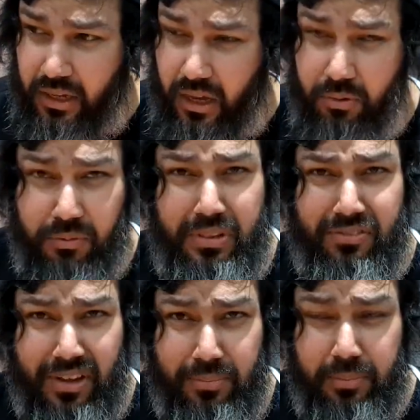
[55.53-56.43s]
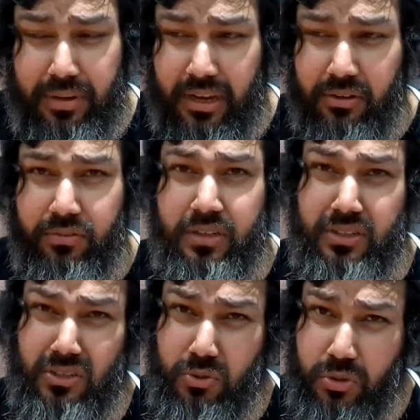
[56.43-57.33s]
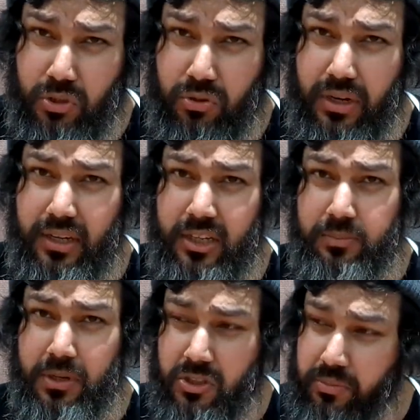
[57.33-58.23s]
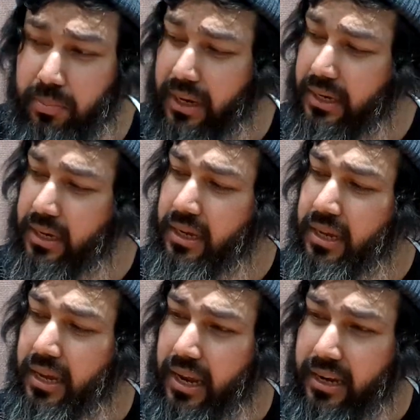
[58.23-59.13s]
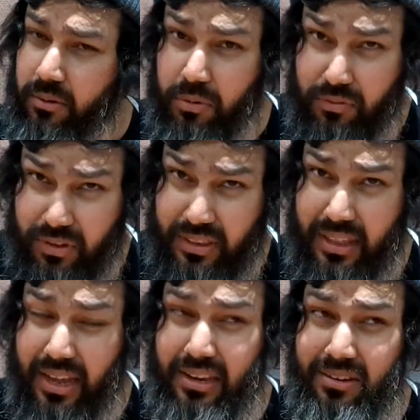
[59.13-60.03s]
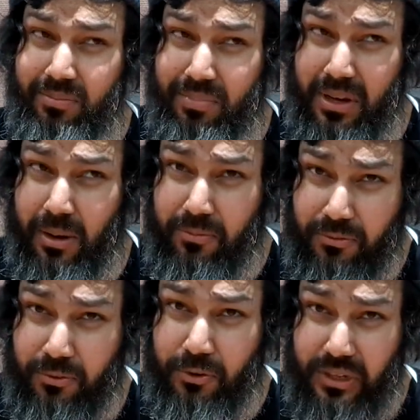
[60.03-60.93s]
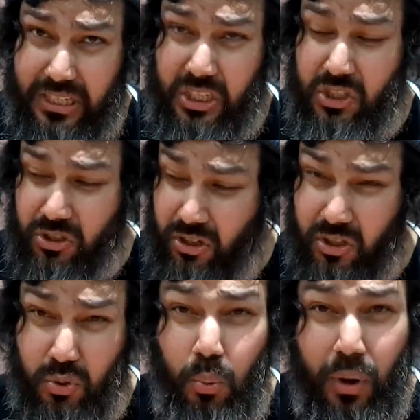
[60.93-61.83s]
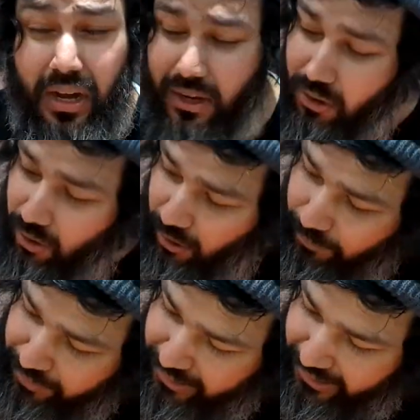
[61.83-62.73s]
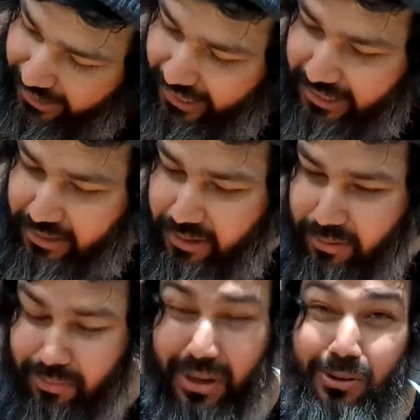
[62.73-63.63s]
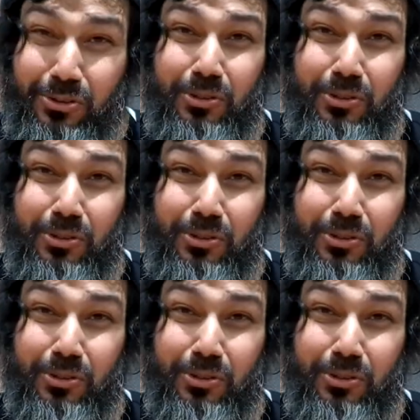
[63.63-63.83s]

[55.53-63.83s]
within the family plan of the Nintendo Switch Online expansion pack. And then within that you can pick up 4 each, so that's quite a lot, but it also